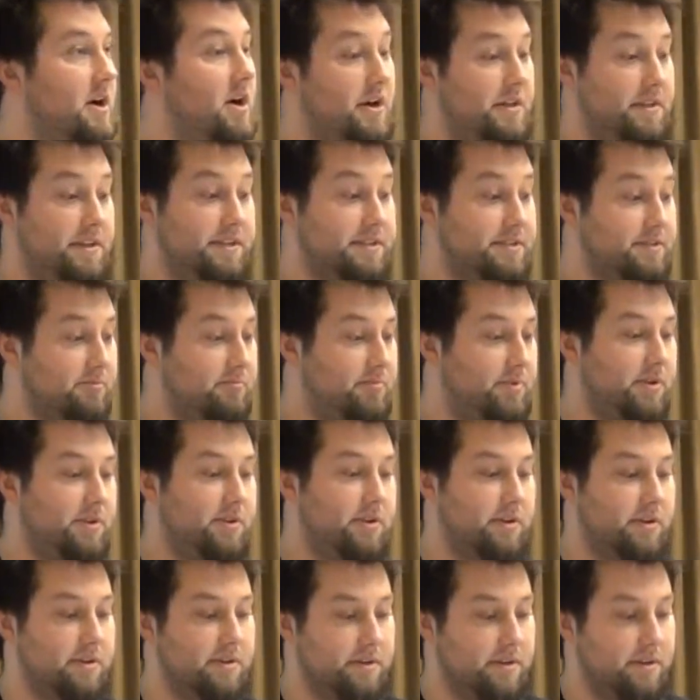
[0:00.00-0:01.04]
on this
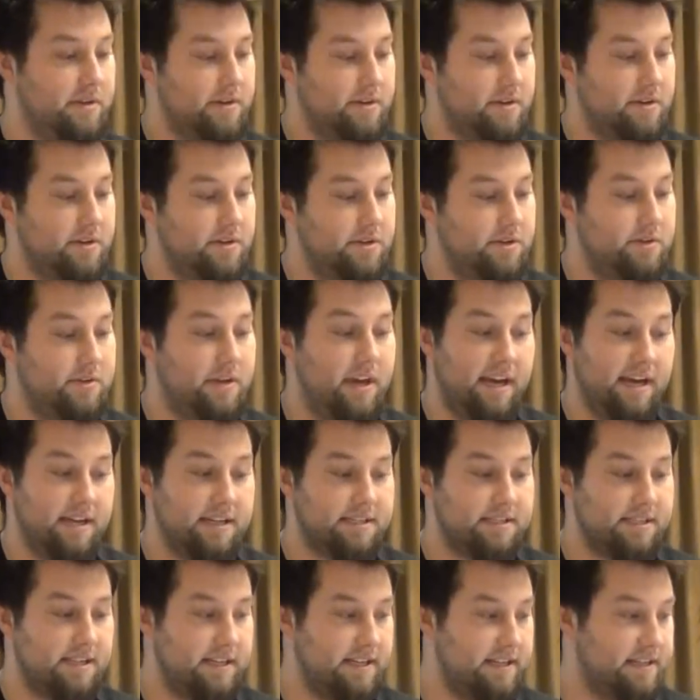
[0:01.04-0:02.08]
computer, you can't
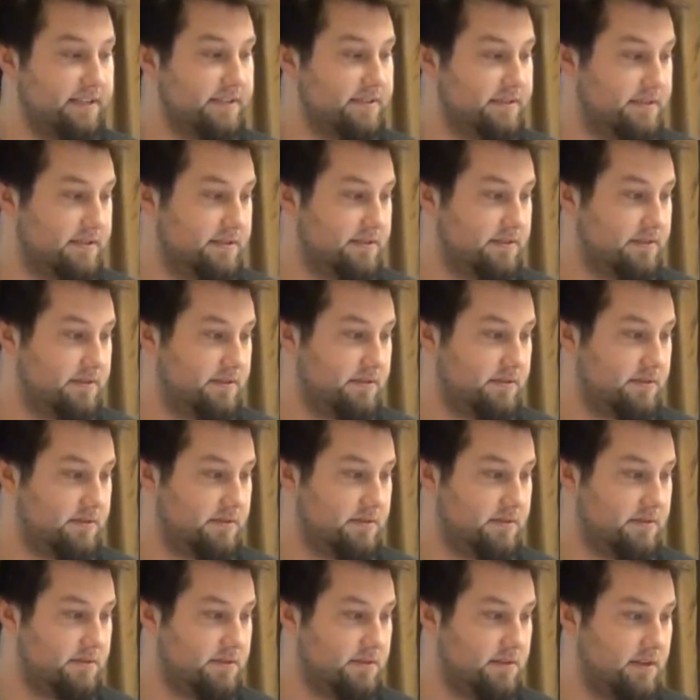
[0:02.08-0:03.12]
see it,
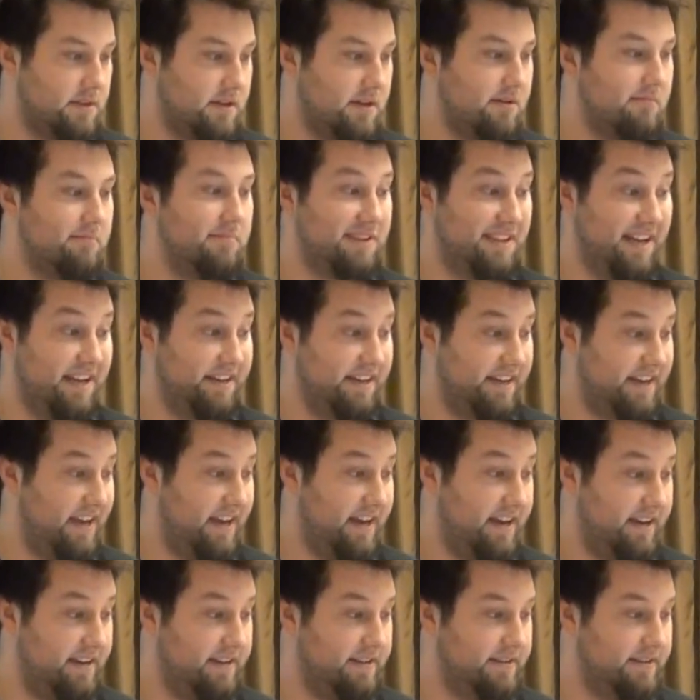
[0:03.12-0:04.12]
but then you can.